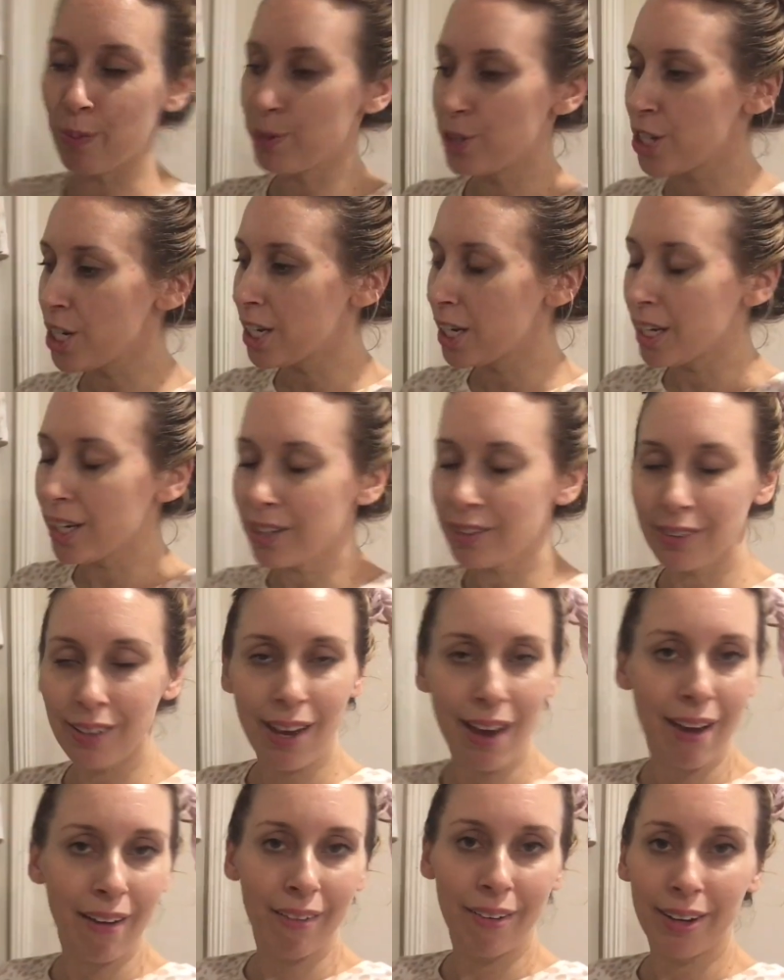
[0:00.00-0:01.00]
Chicken,
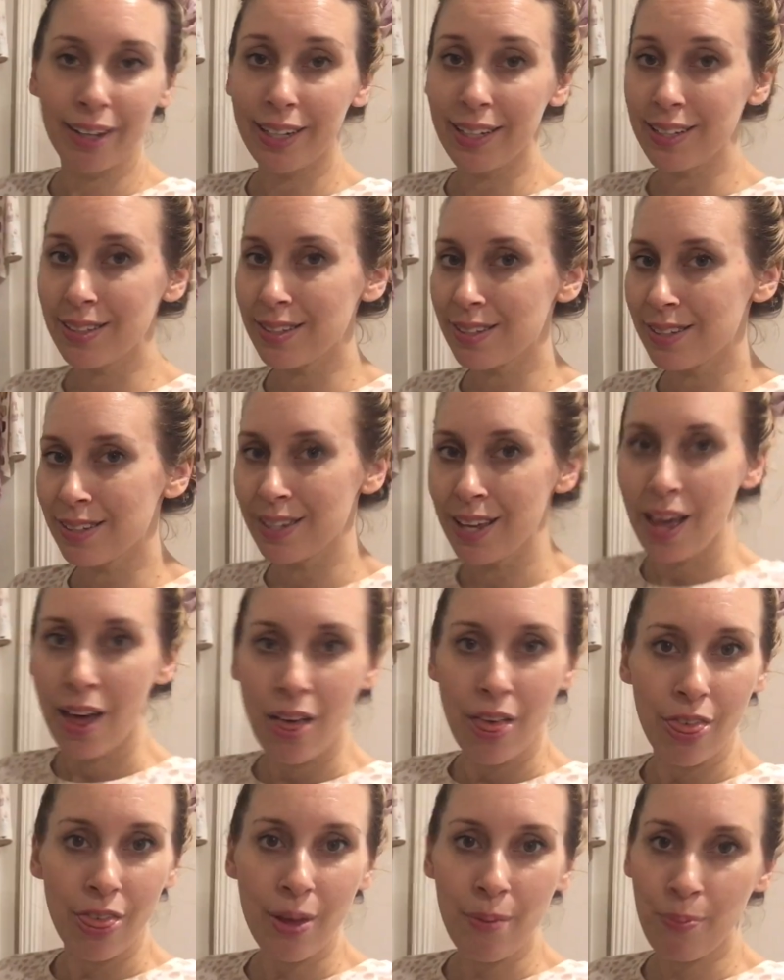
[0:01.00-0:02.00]
carrots,
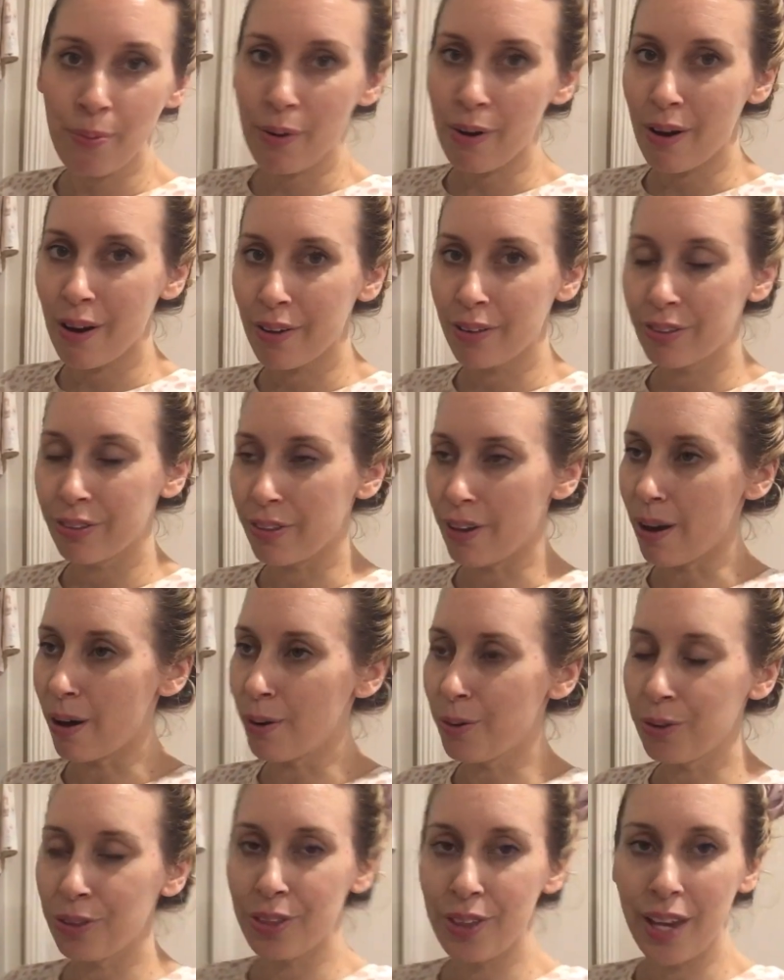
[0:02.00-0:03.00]
the broth, the
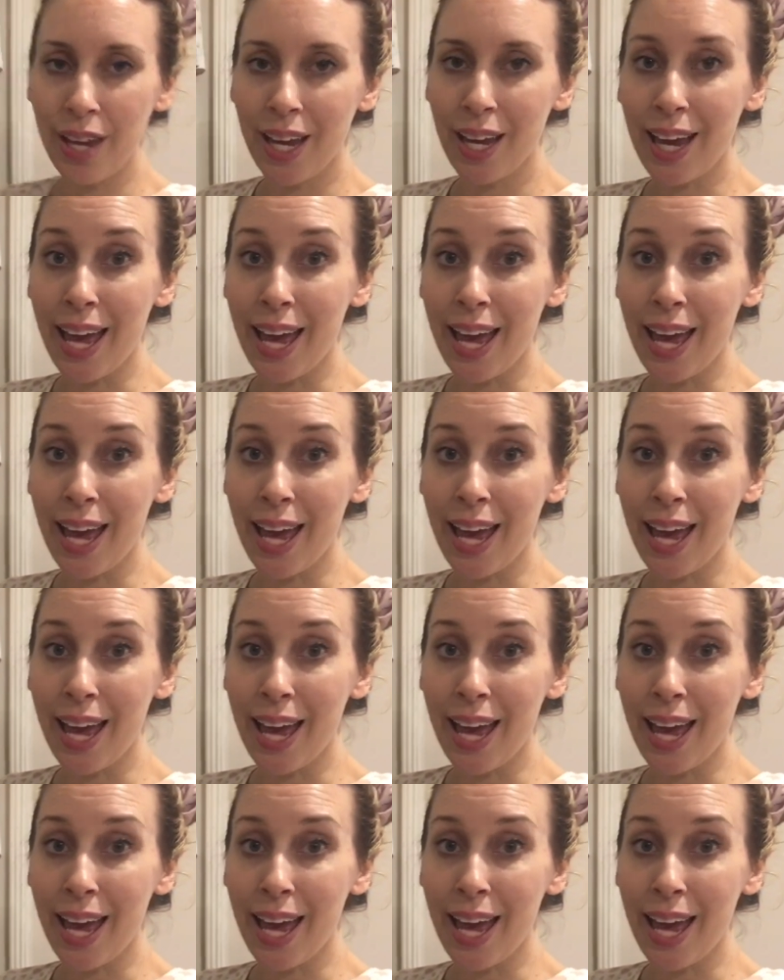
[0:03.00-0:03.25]
whole thing,